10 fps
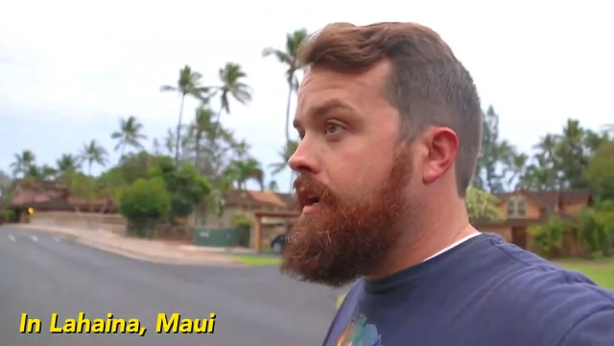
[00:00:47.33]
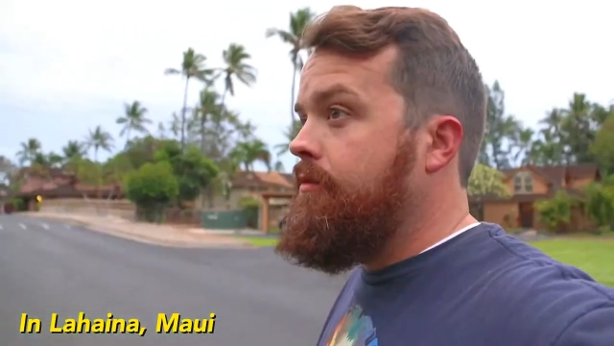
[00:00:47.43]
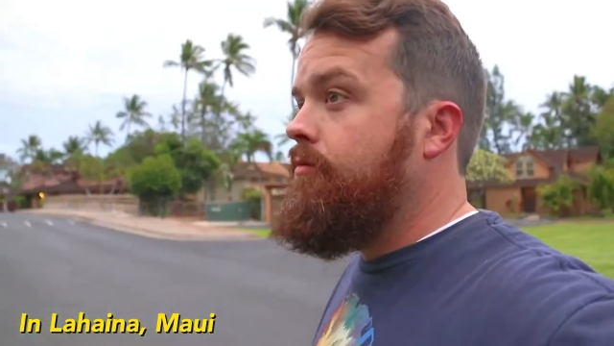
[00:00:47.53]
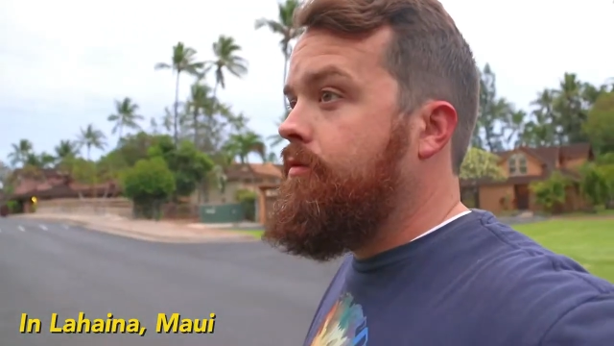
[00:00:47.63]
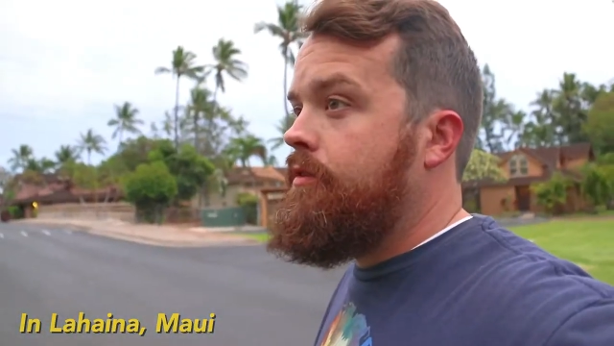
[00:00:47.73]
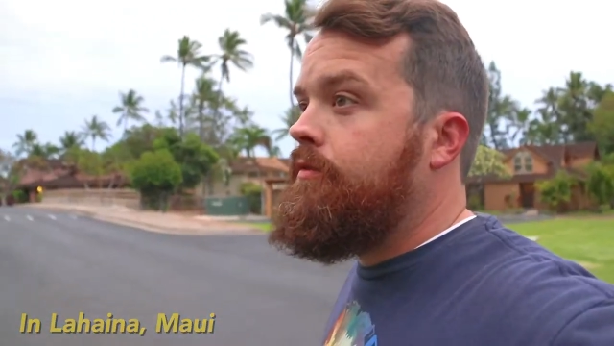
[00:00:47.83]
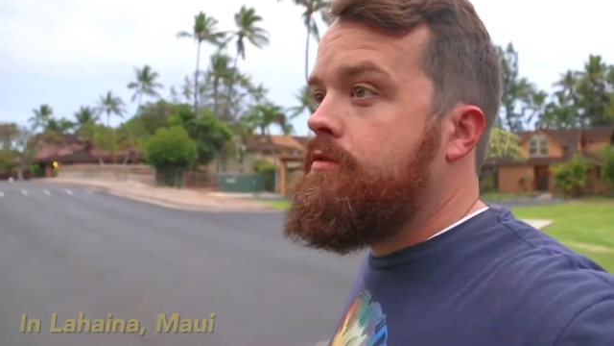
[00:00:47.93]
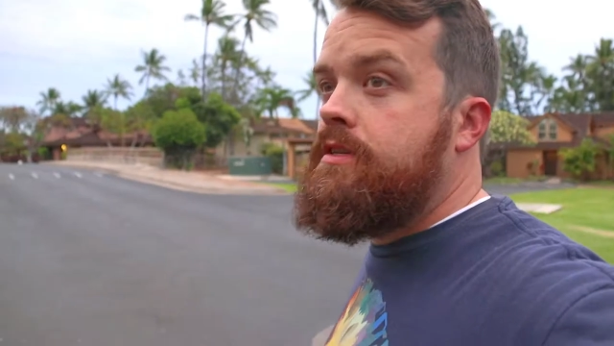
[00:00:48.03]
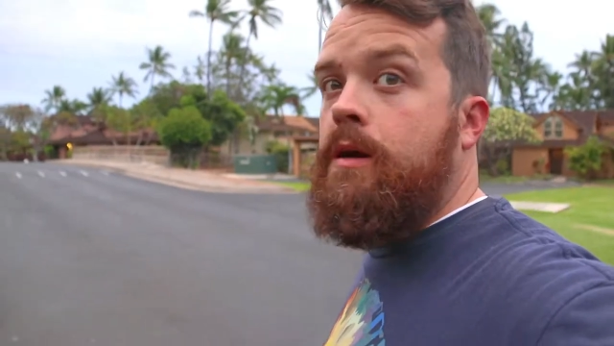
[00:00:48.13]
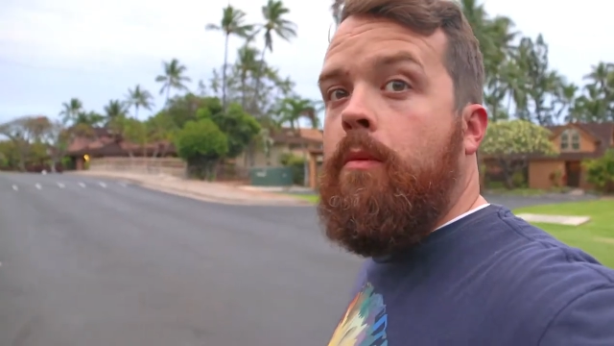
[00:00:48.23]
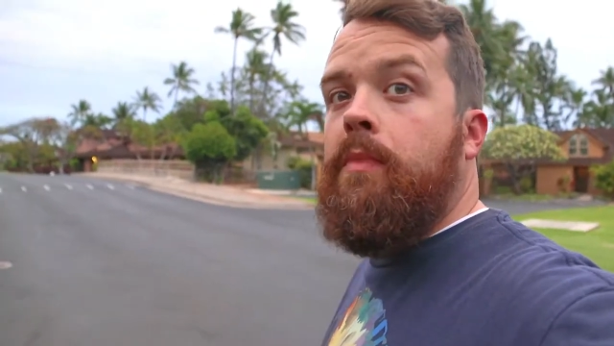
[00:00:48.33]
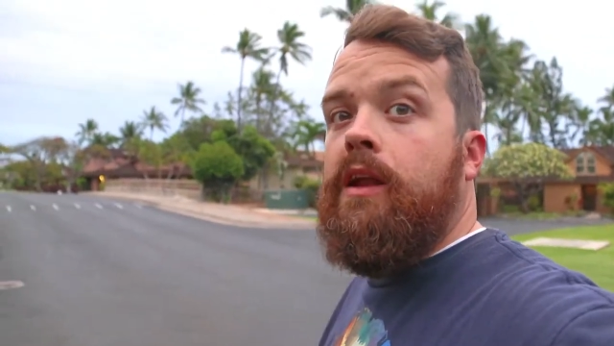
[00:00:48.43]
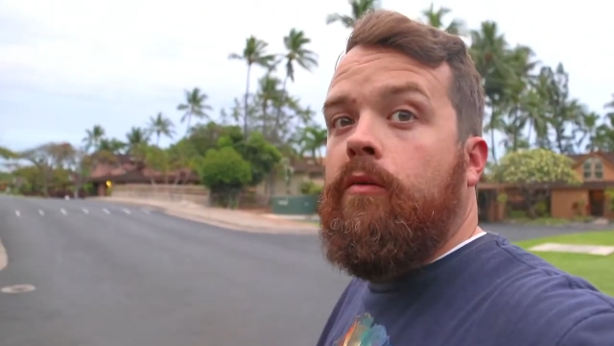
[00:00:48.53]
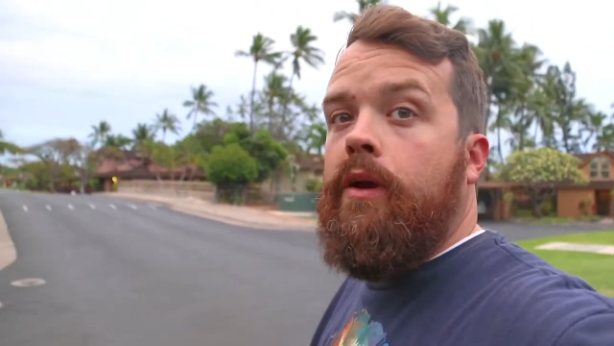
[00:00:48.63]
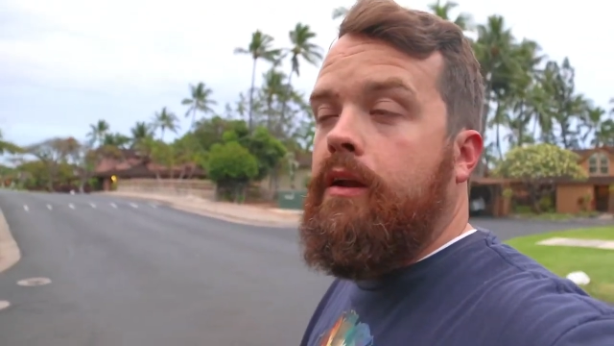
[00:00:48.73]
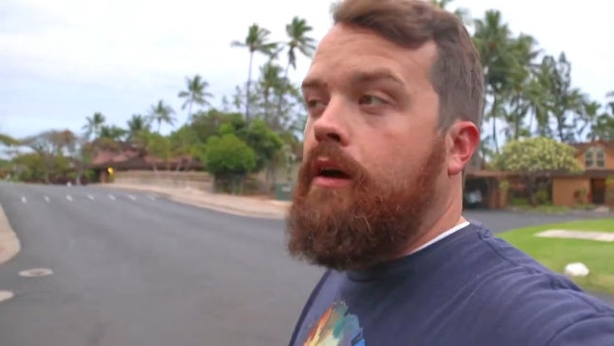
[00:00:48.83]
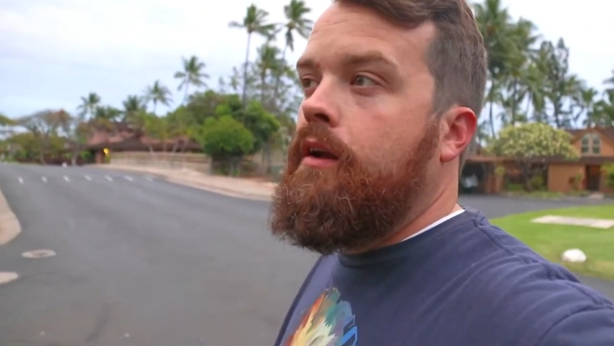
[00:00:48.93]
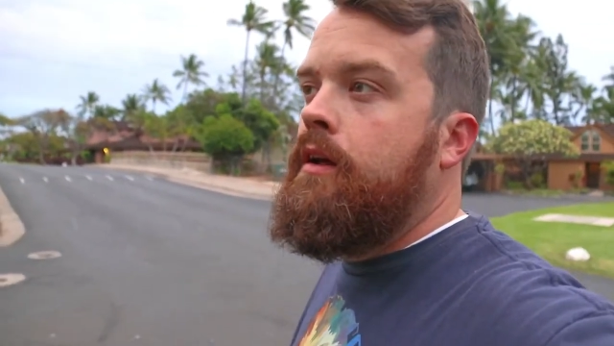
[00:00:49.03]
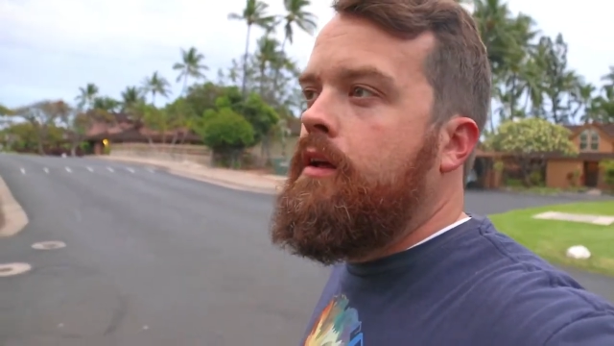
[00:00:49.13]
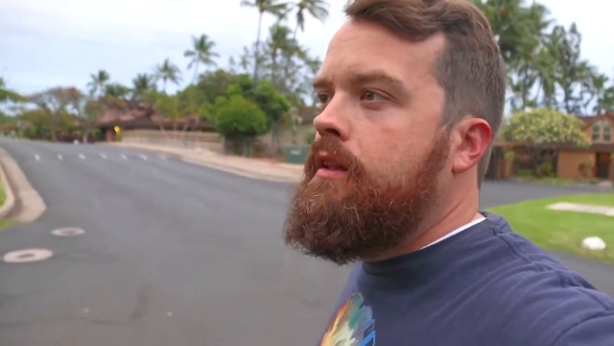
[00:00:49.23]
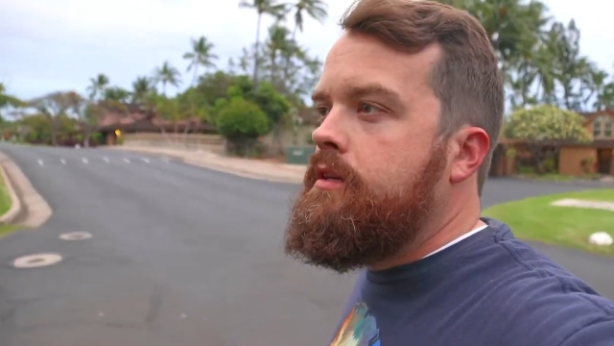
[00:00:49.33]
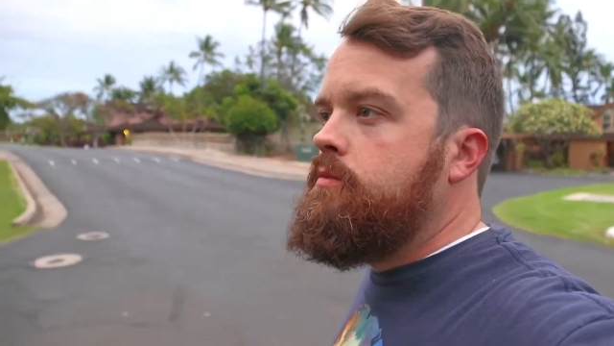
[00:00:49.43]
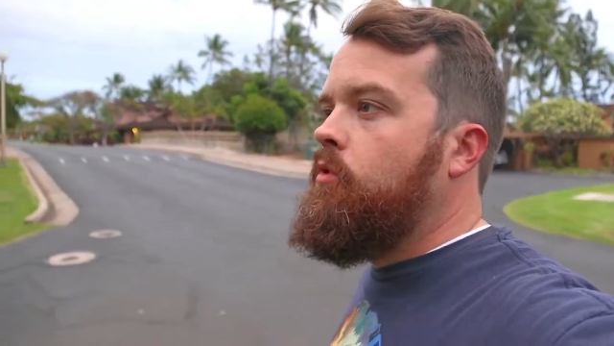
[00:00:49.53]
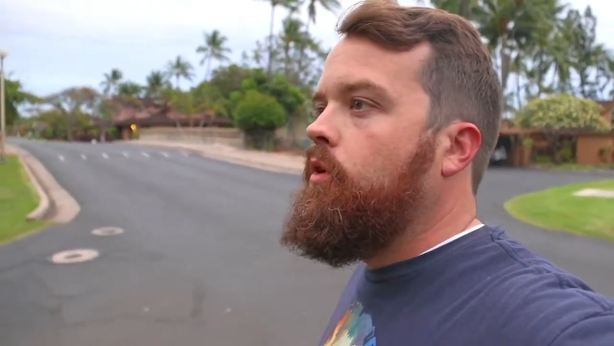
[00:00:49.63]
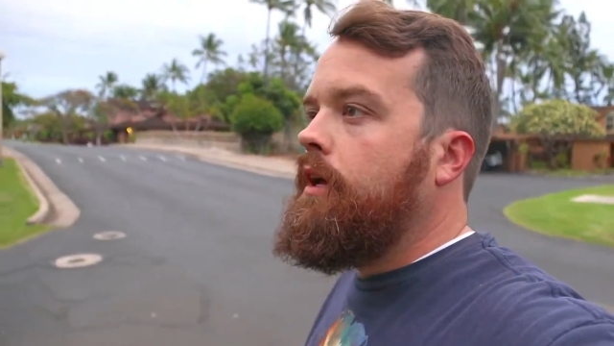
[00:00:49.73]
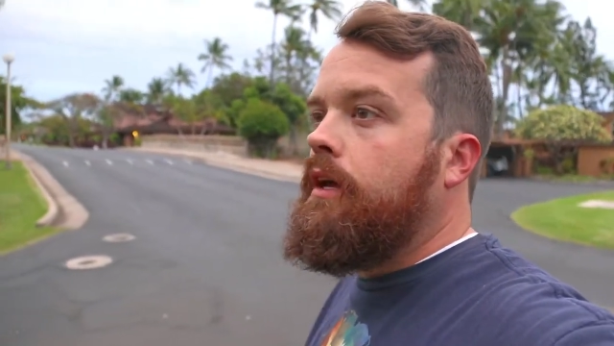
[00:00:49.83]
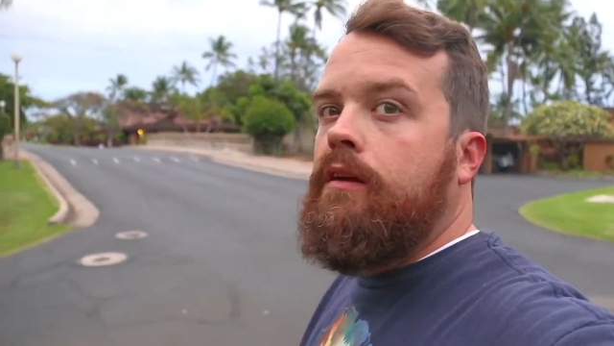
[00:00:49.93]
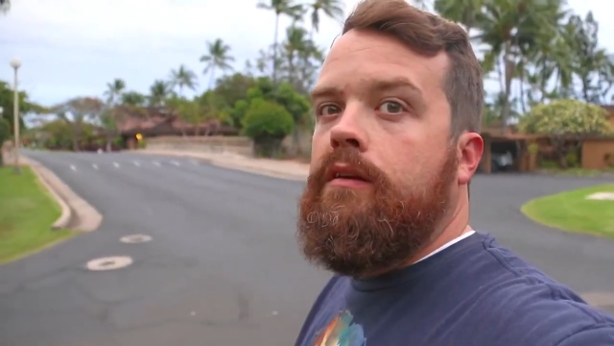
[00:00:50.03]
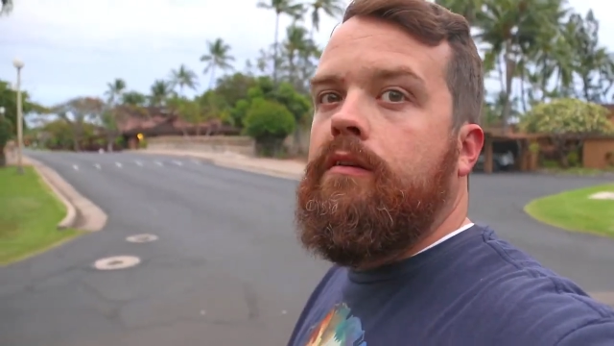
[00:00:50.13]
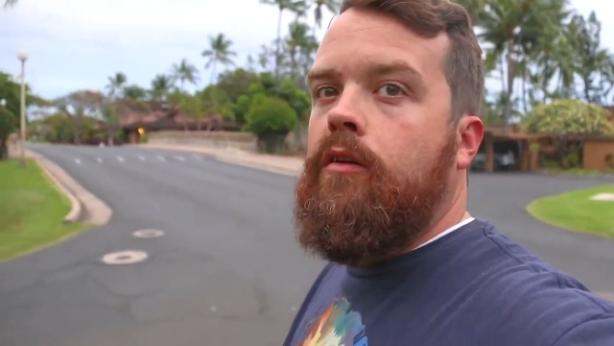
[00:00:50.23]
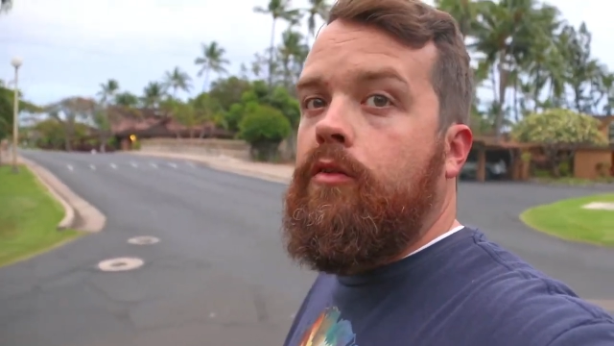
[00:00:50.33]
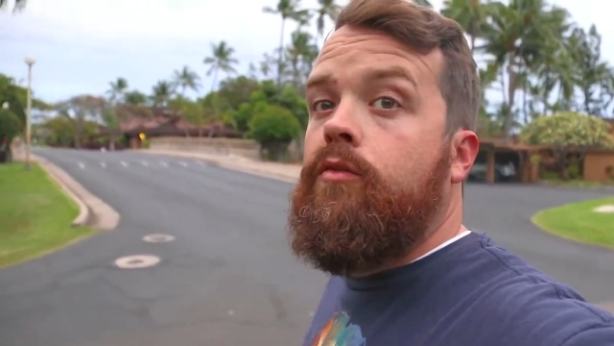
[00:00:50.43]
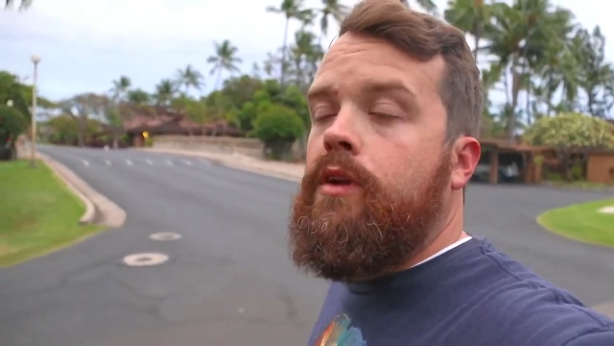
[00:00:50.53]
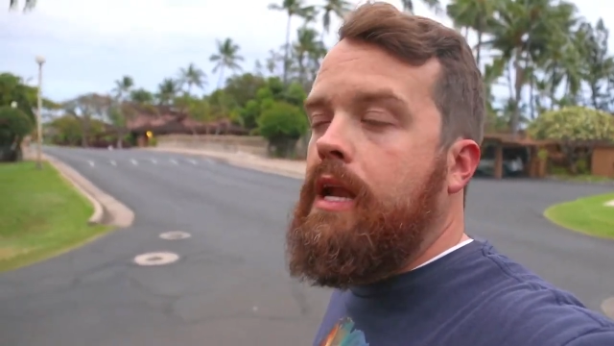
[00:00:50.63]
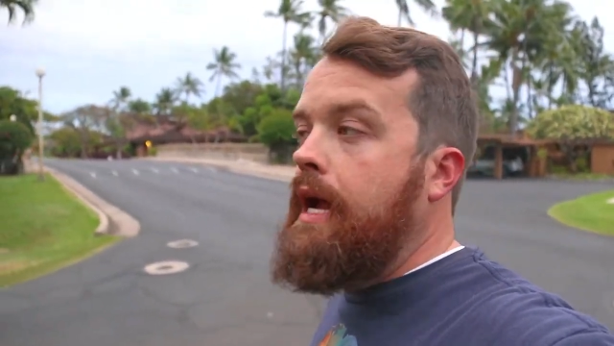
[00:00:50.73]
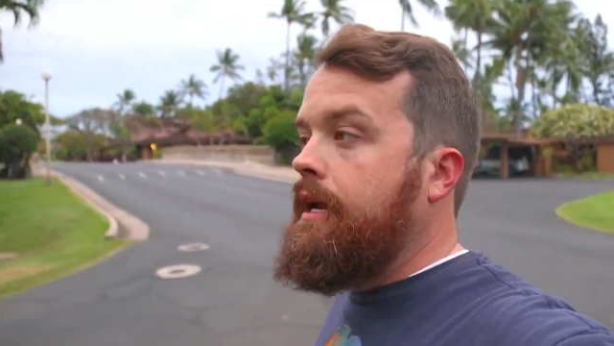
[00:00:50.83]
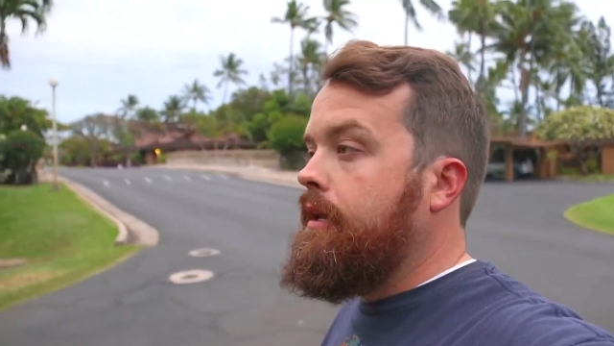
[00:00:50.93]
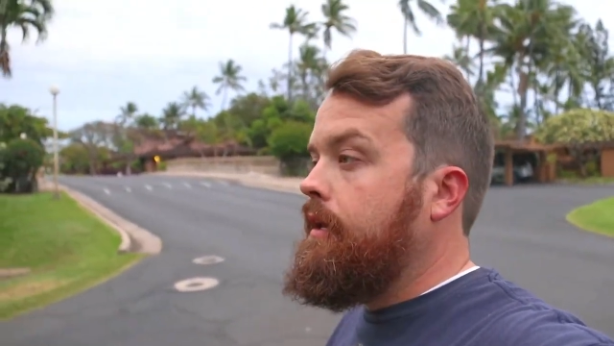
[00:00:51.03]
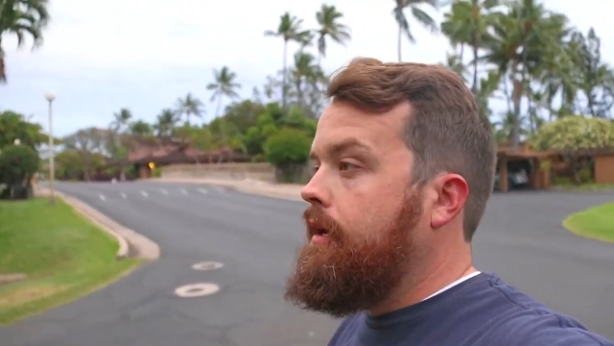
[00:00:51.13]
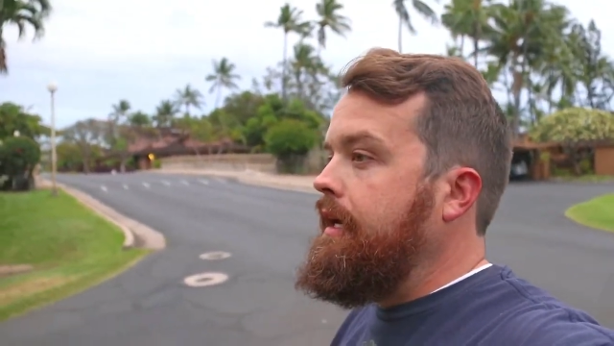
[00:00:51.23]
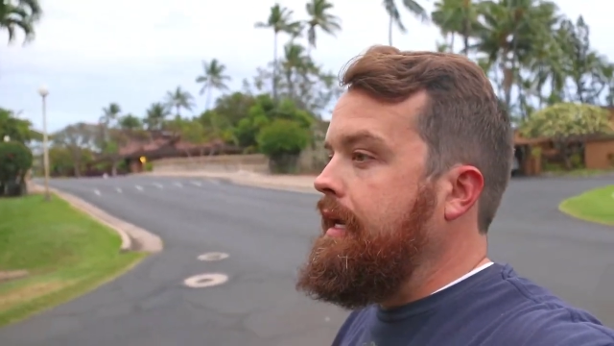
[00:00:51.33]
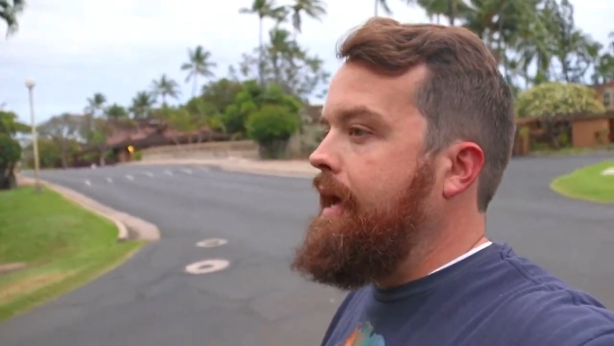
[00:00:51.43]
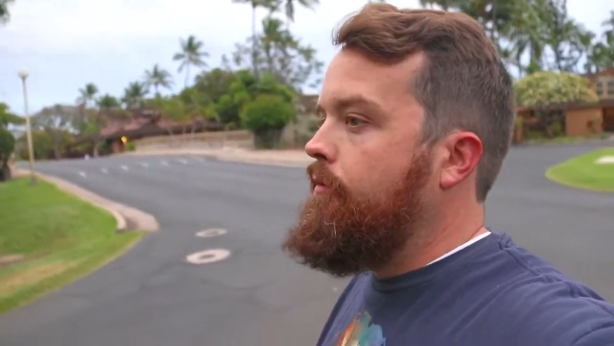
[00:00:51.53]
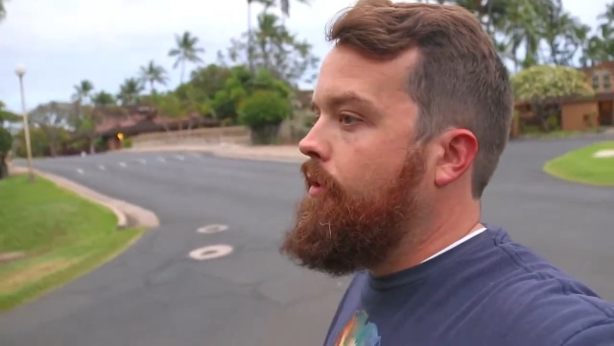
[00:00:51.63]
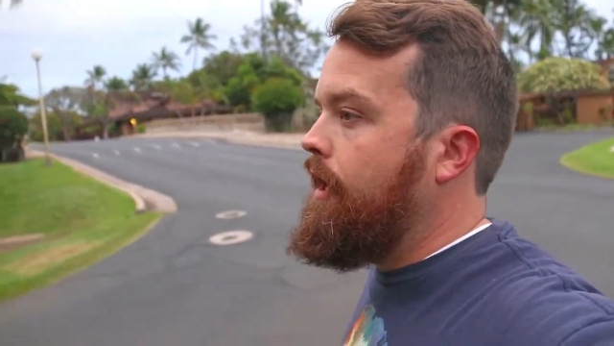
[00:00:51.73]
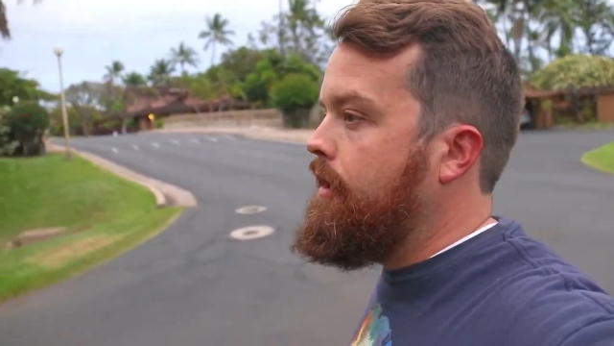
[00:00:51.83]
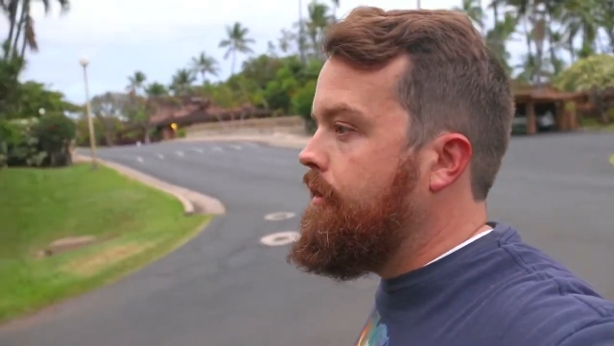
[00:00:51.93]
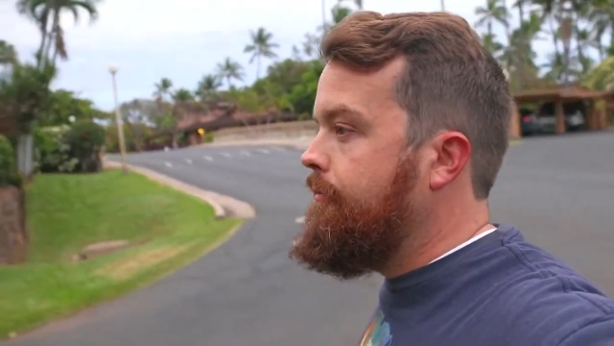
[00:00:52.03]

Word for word: and for the first time I'm getting rained on. This morning, or through the night, it had rained.